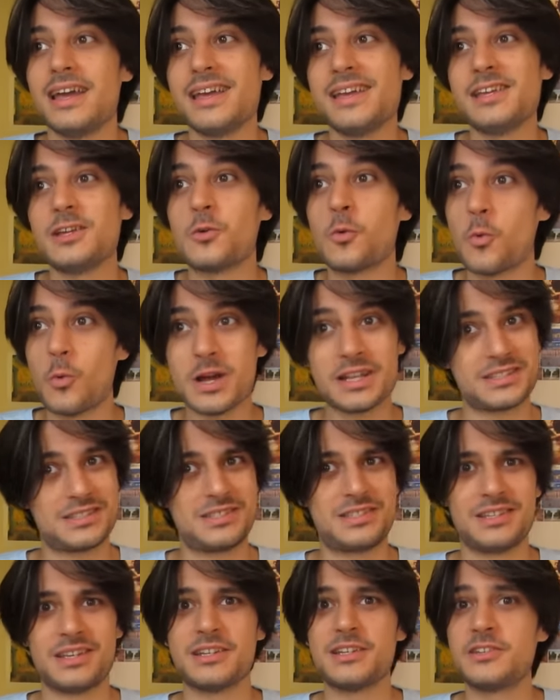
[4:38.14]
a
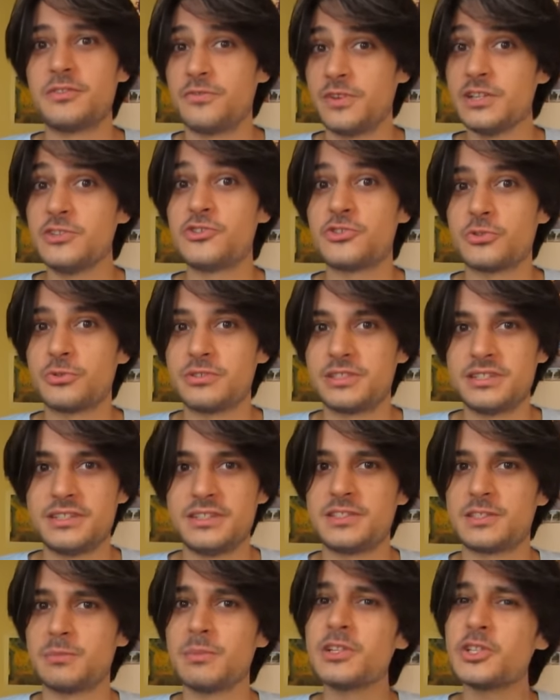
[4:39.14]
quest, an adventure that
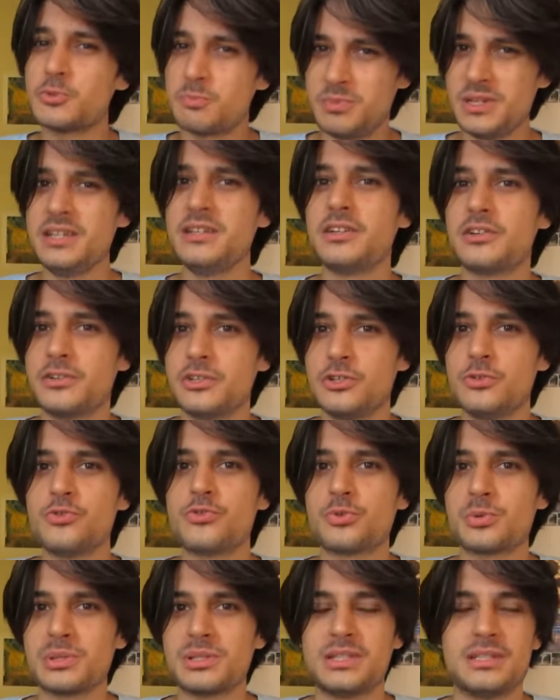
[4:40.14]
is much bigger
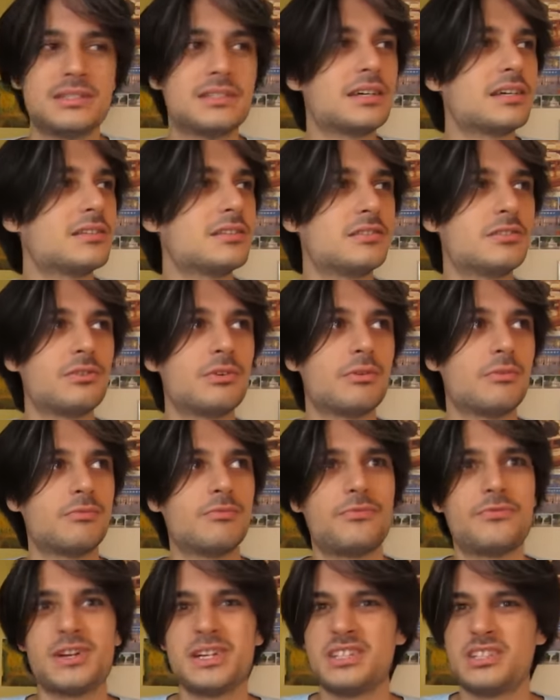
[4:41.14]
usually than
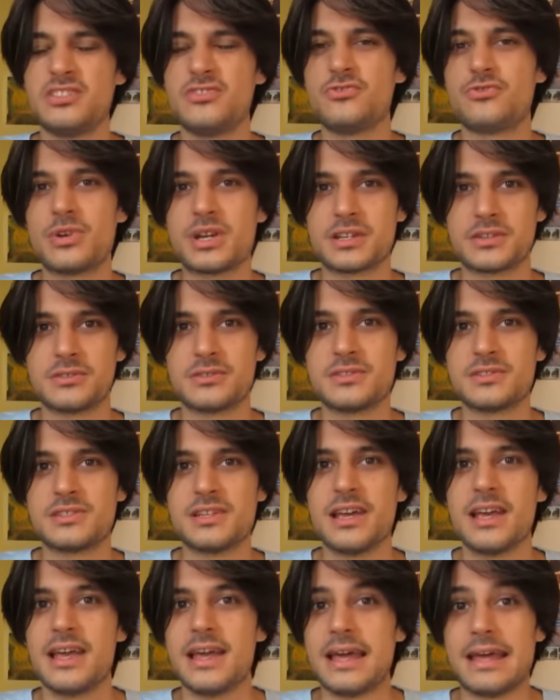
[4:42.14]
the fighting
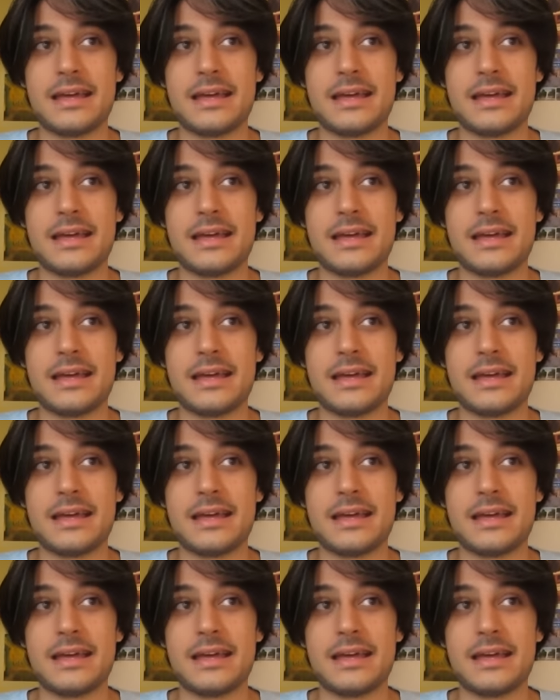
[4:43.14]
dragons